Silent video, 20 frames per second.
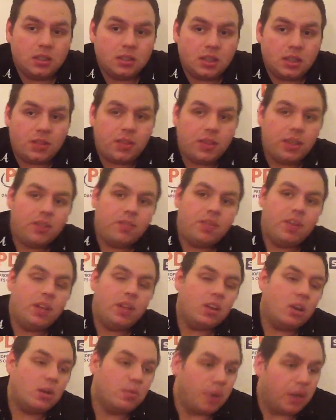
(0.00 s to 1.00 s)
I think Phil will
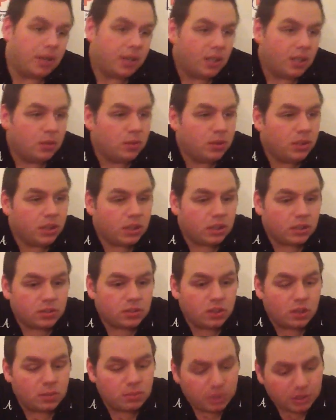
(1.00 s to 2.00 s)
go back now. He'll
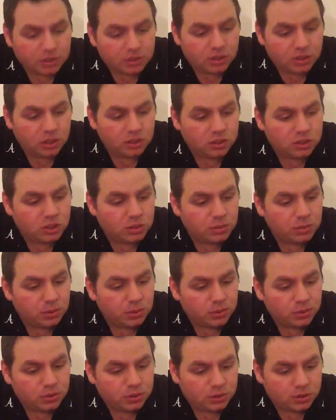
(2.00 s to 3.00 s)
start pressing on his
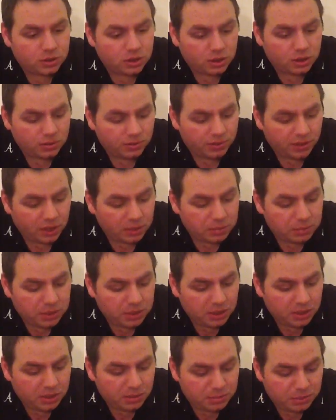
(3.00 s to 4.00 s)
doubles, and Phil will
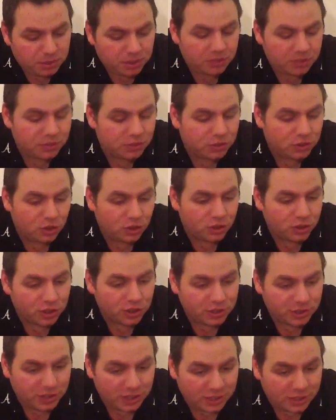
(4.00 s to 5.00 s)
be bigger and
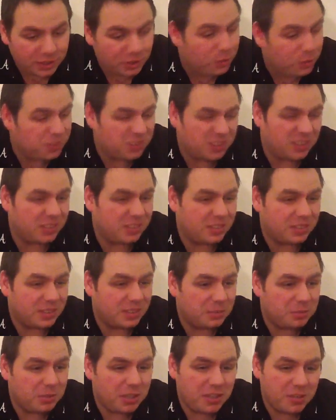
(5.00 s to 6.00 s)
stronger like he always is. I
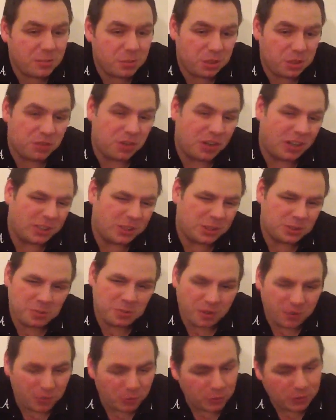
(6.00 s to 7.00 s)
mean, everybody rides him
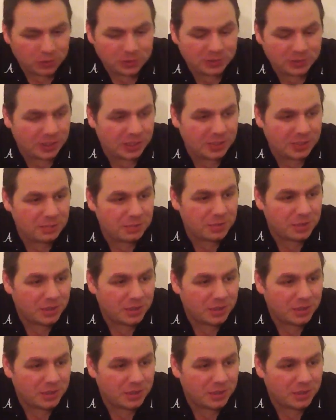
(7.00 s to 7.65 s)
off all the time.